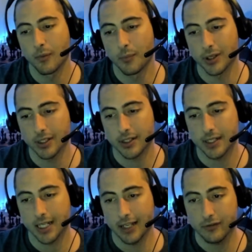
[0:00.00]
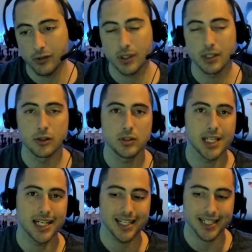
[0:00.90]
but if you can use
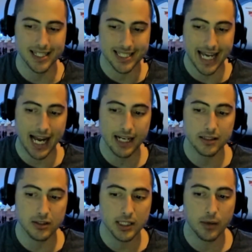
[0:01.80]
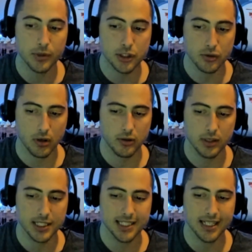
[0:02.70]
it in an attack, look how much stronger it
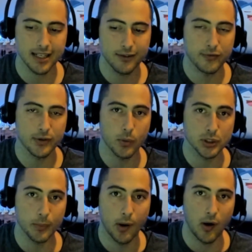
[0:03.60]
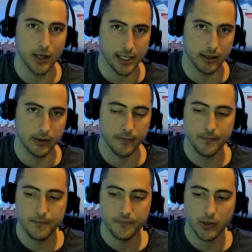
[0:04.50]
is than if there was a pawn here,
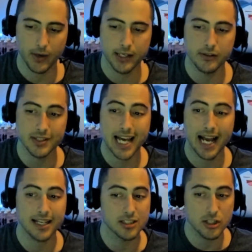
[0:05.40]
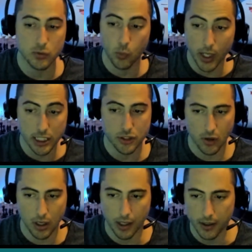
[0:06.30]
right? Your attack is just way
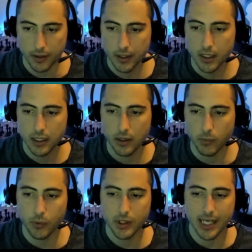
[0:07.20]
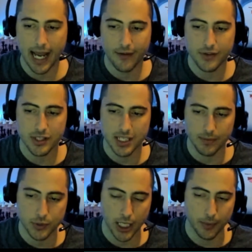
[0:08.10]
stronger. We wouldn't have the same
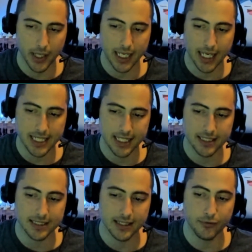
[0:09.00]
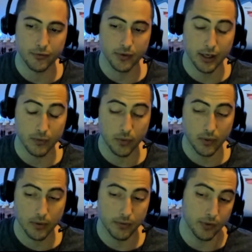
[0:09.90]
checkmating ideas if, if,
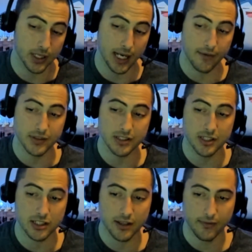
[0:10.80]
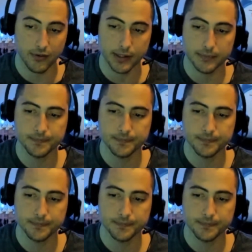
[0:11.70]
if we didn't have this discovery.